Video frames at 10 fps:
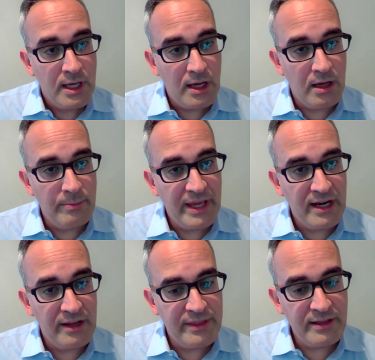Um,
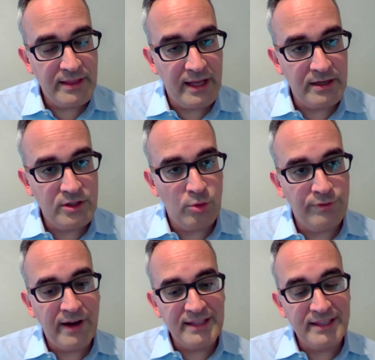and I think that you'll
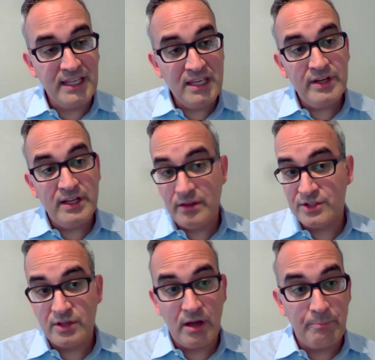find that even in
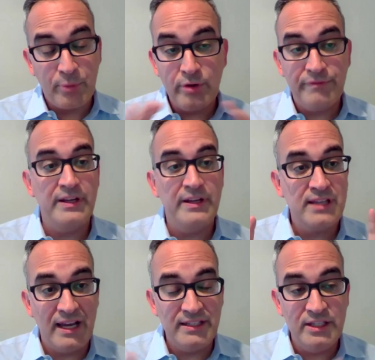those perfect
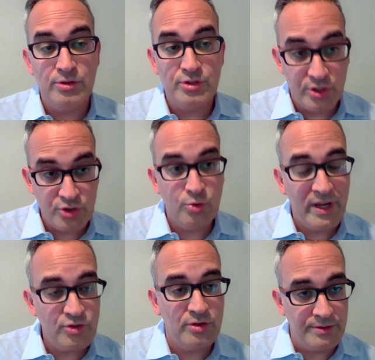ideal
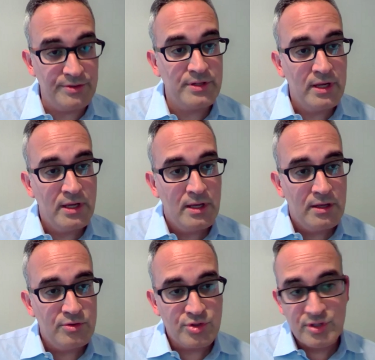situations,
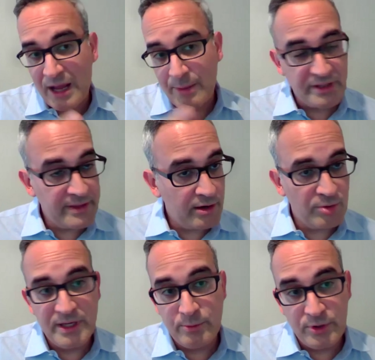stopping
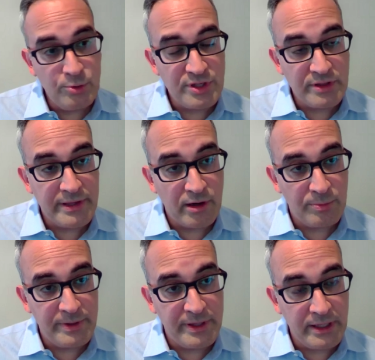therapy, reducing
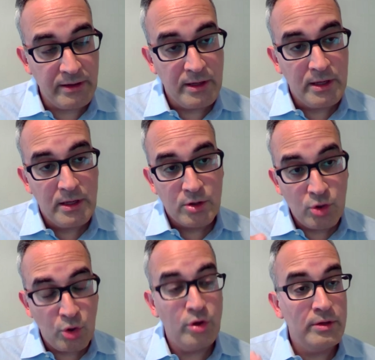therapy
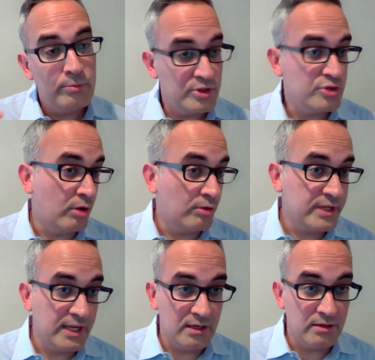could
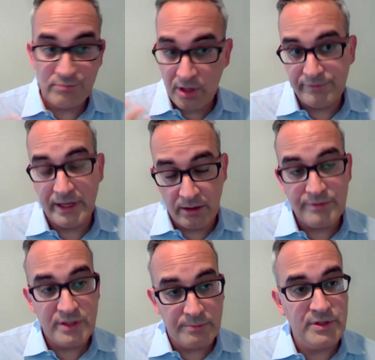result in a flare
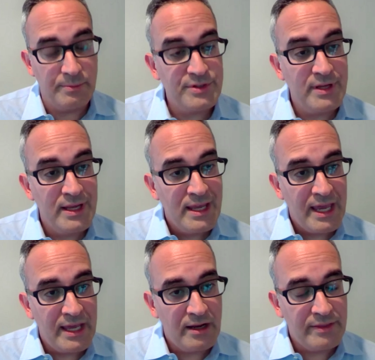of symptoms.
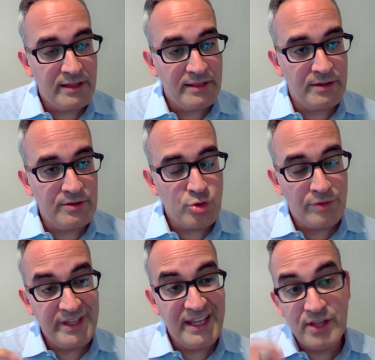And I think that sort
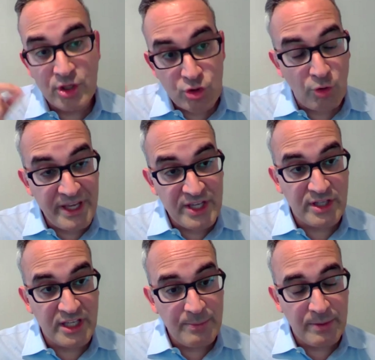of the additional piece
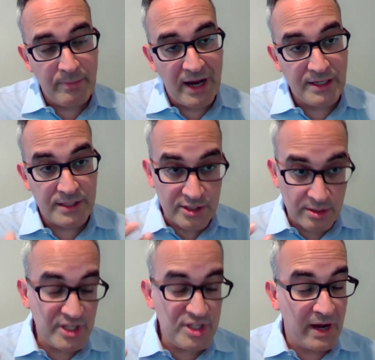to keep in mind is that
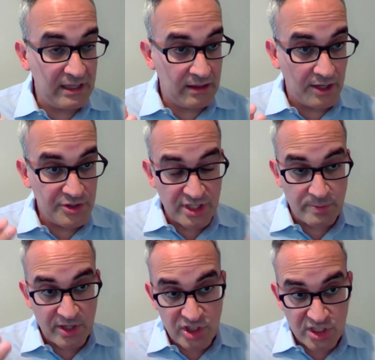some of these biologics,
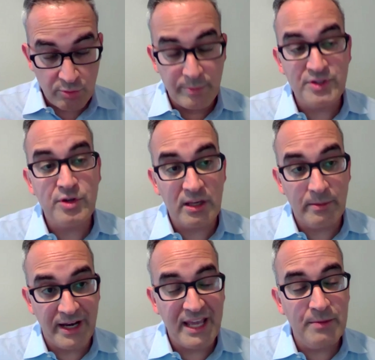especially as we've been talking
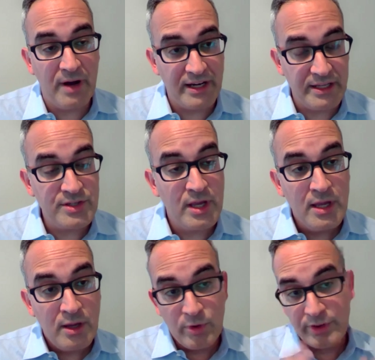about antibodies,
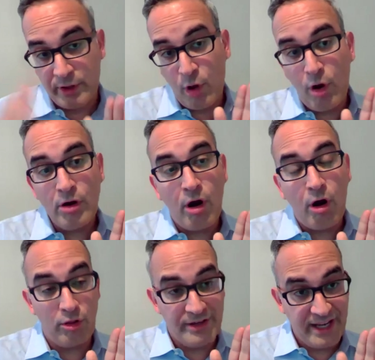with a long
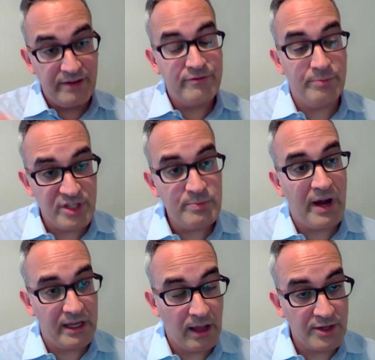holiday from these
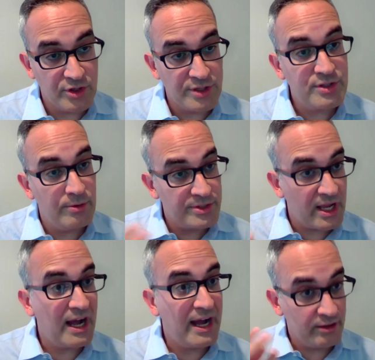biologics, there is
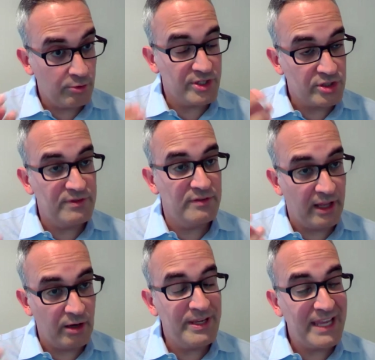a higher risk of
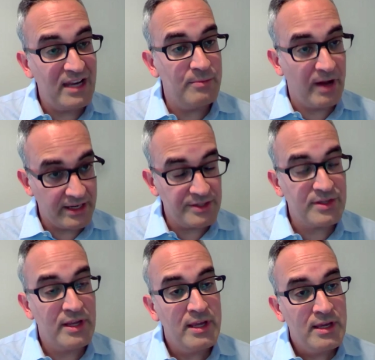developing
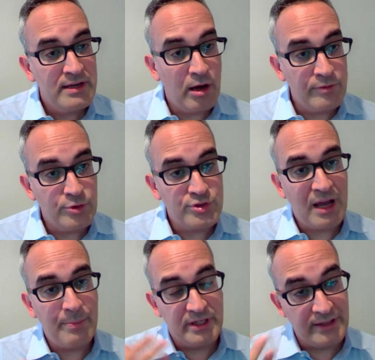antibodies. Now, if you
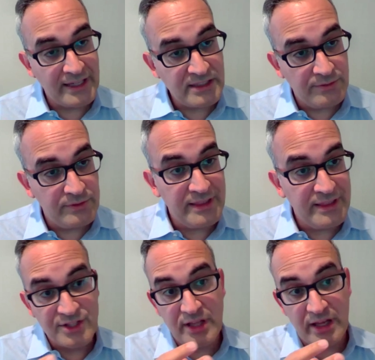stop it electively,
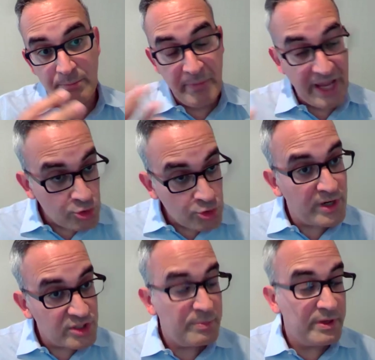that's not a major
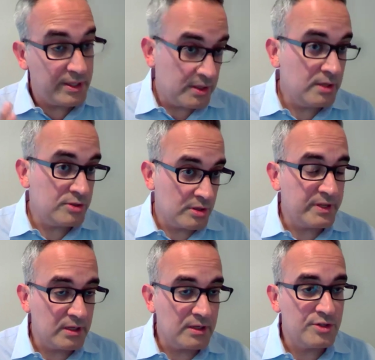risk, but it's, it's
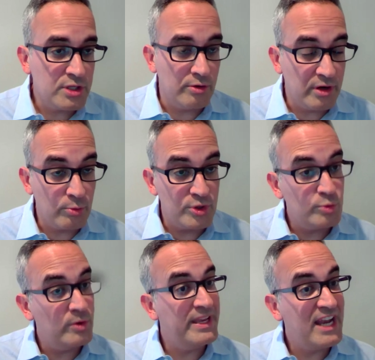something to consider. In other
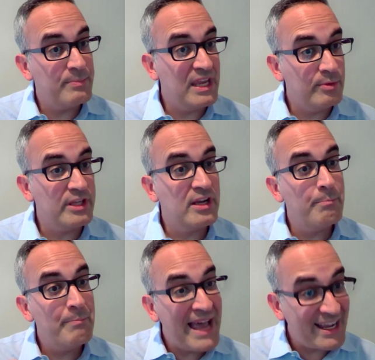words, we may not be able to
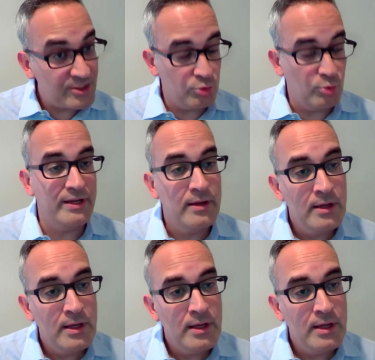come back to it.